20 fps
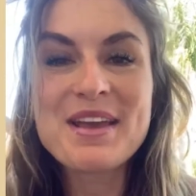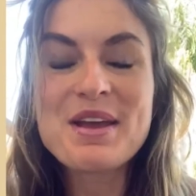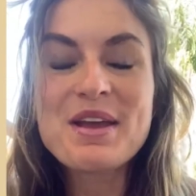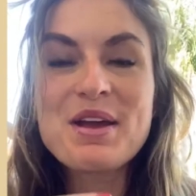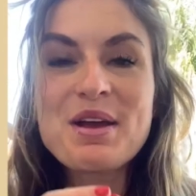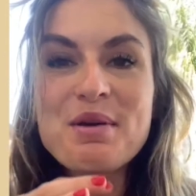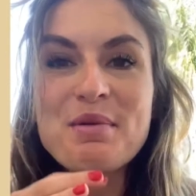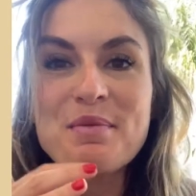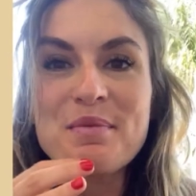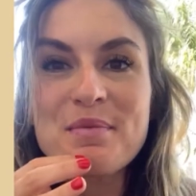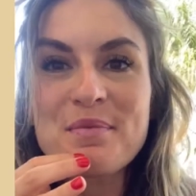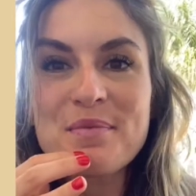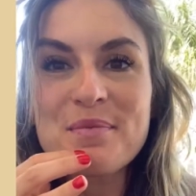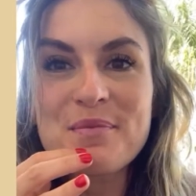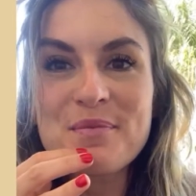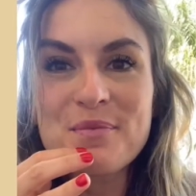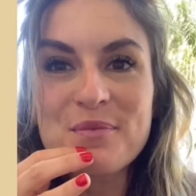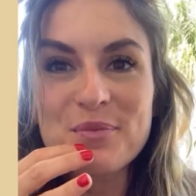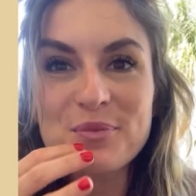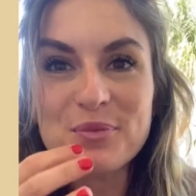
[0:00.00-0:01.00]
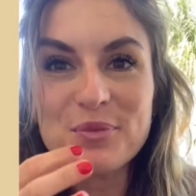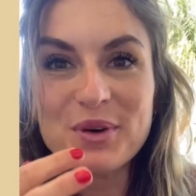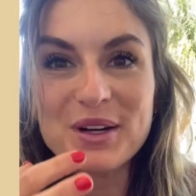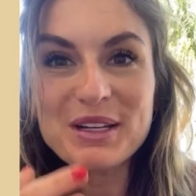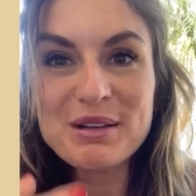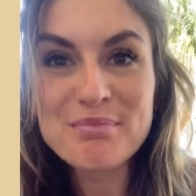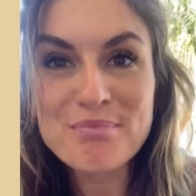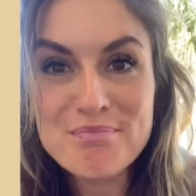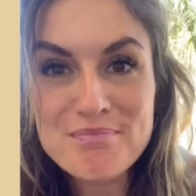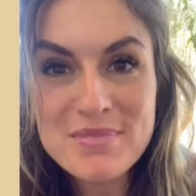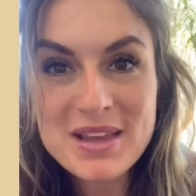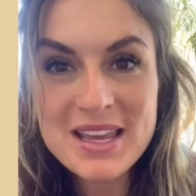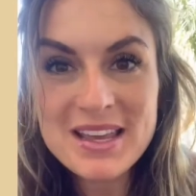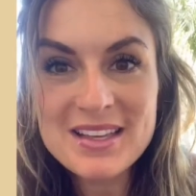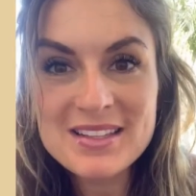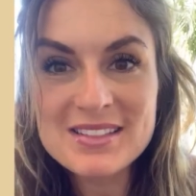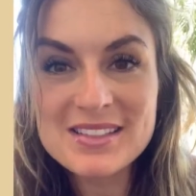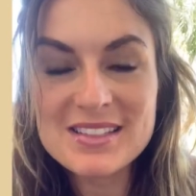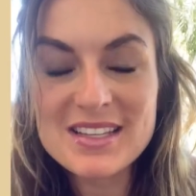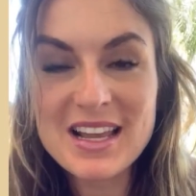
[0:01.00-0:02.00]
What it means is
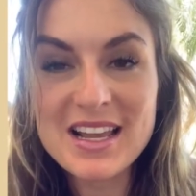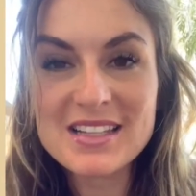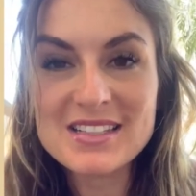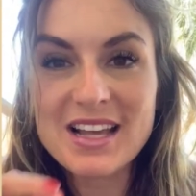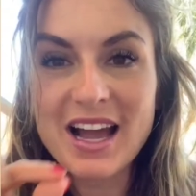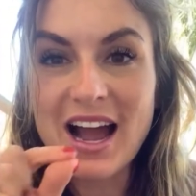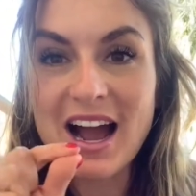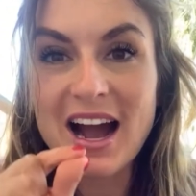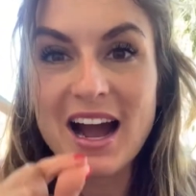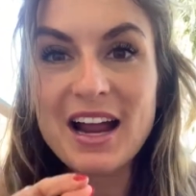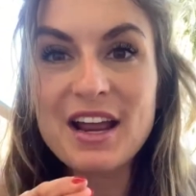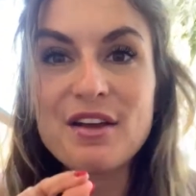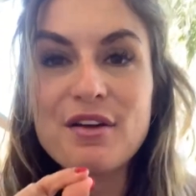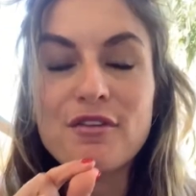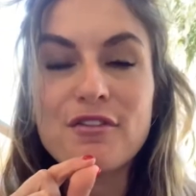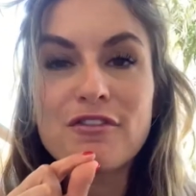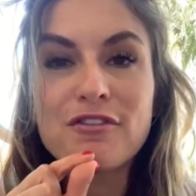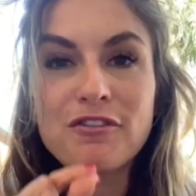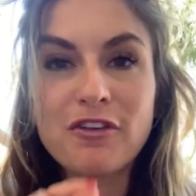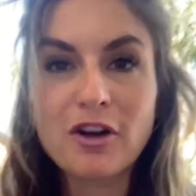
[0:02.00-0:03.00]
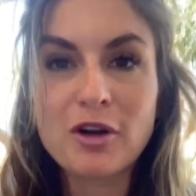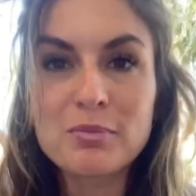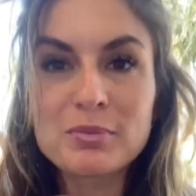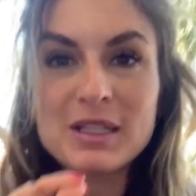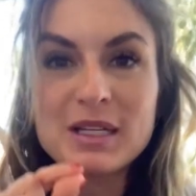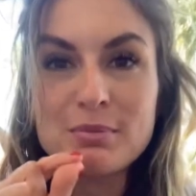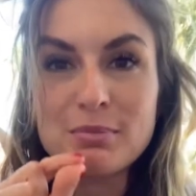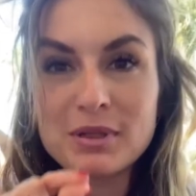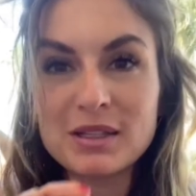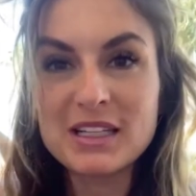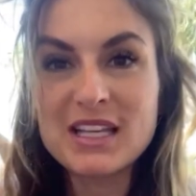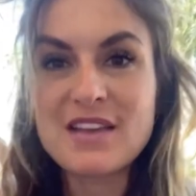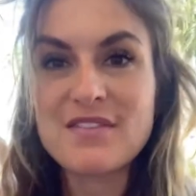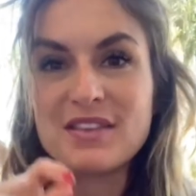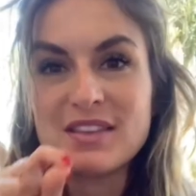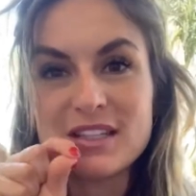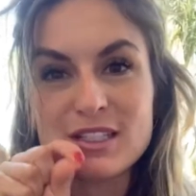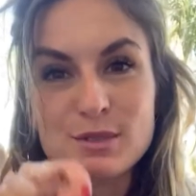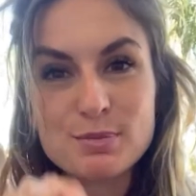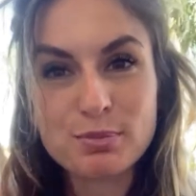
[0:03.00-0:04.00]
I firmly believe in this present
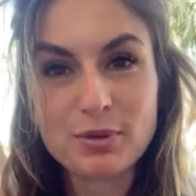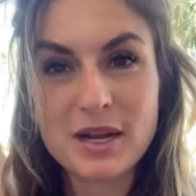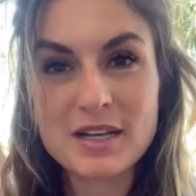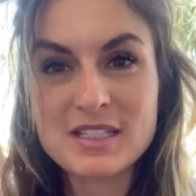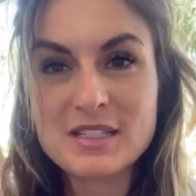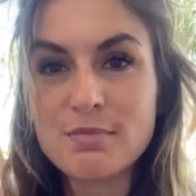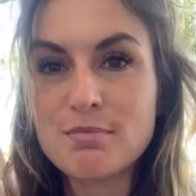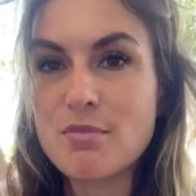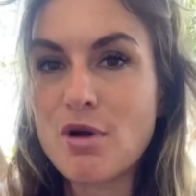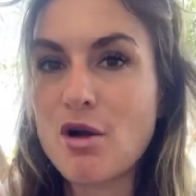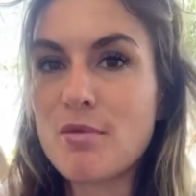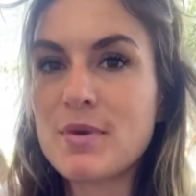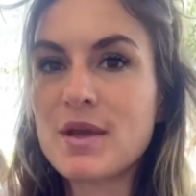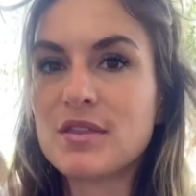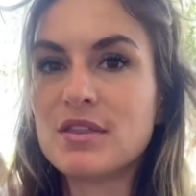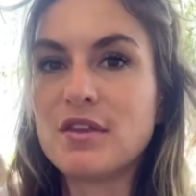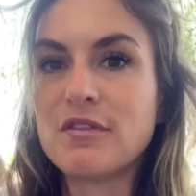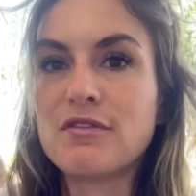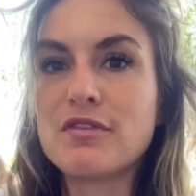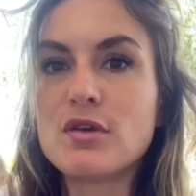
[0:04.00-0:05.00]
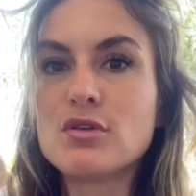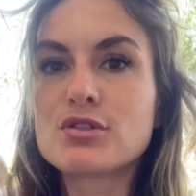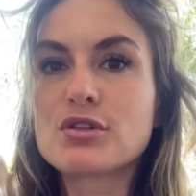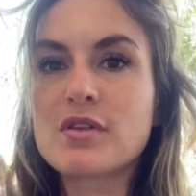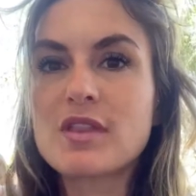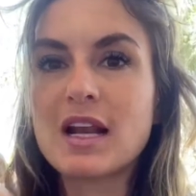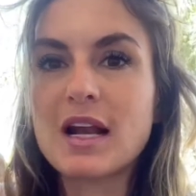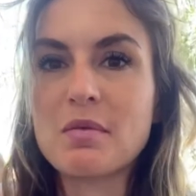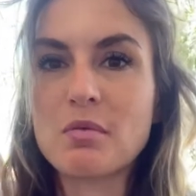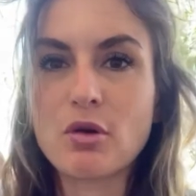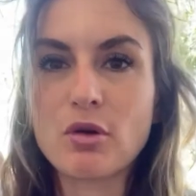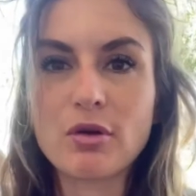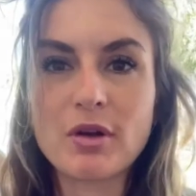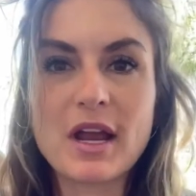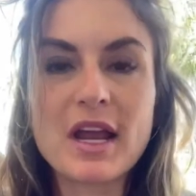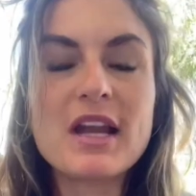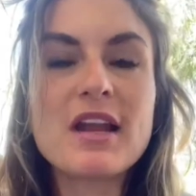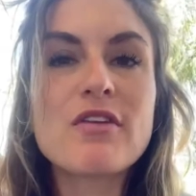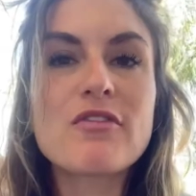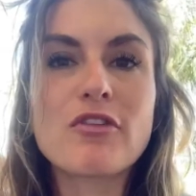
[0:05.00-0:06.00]
moment, in the future that I'm creating for myself,
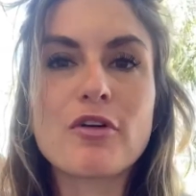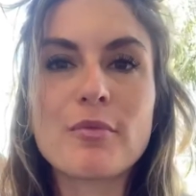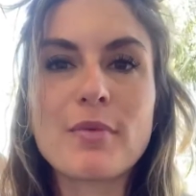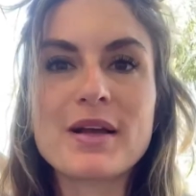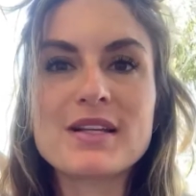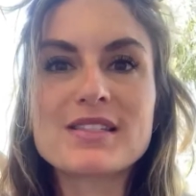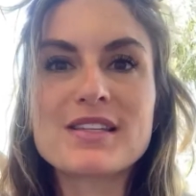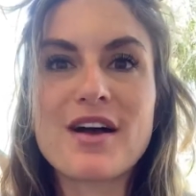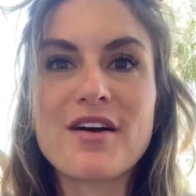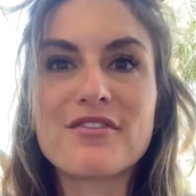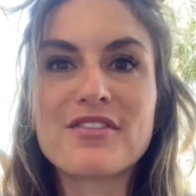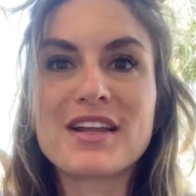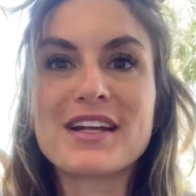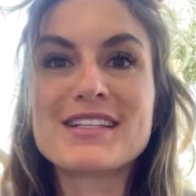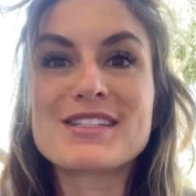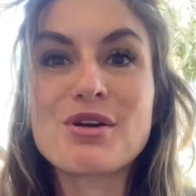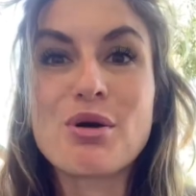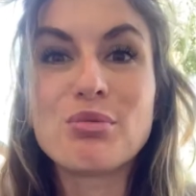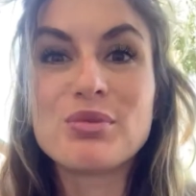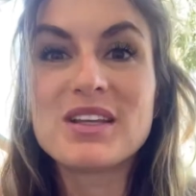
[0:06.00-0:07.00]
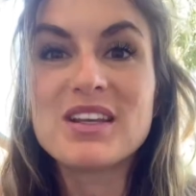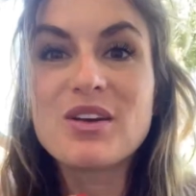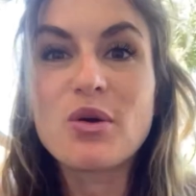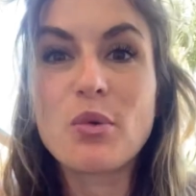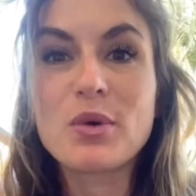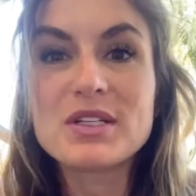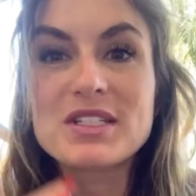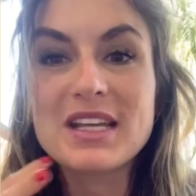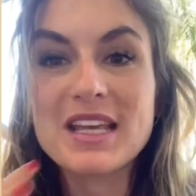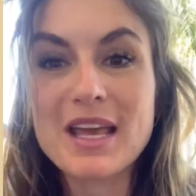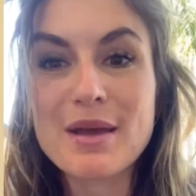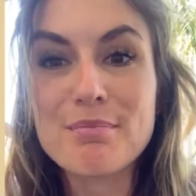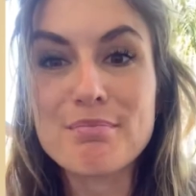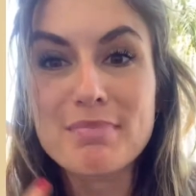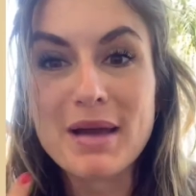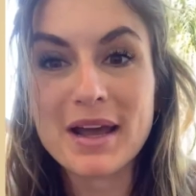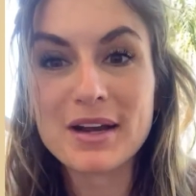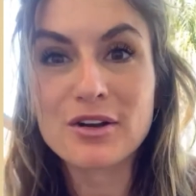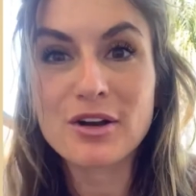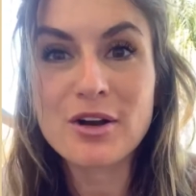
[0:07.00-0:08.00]
that it's only going to get better because I
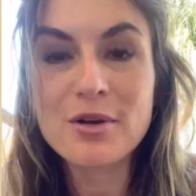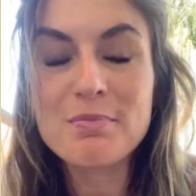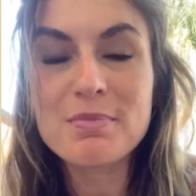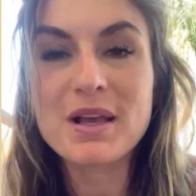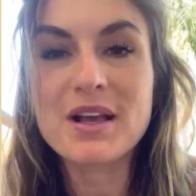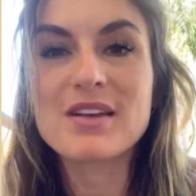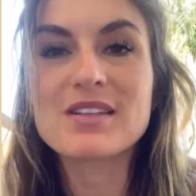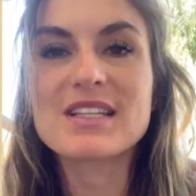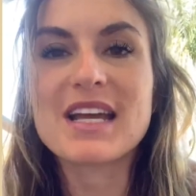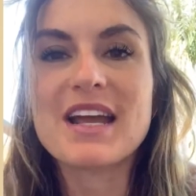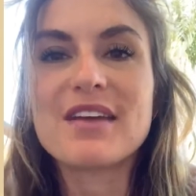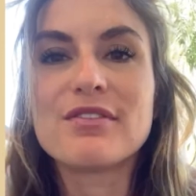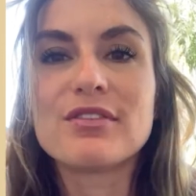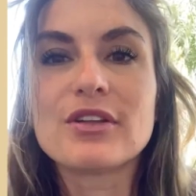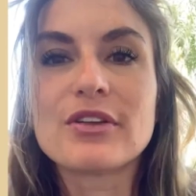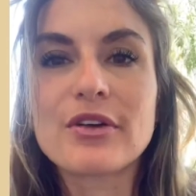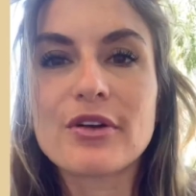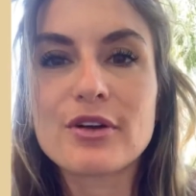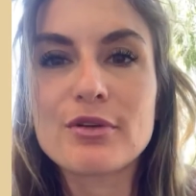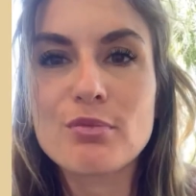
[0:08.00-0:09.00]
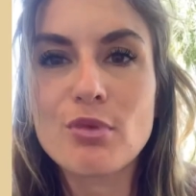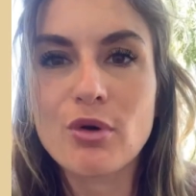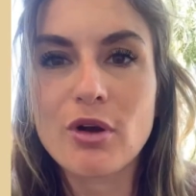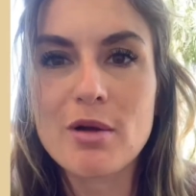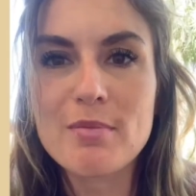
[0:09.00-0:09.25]
have learned more about myself.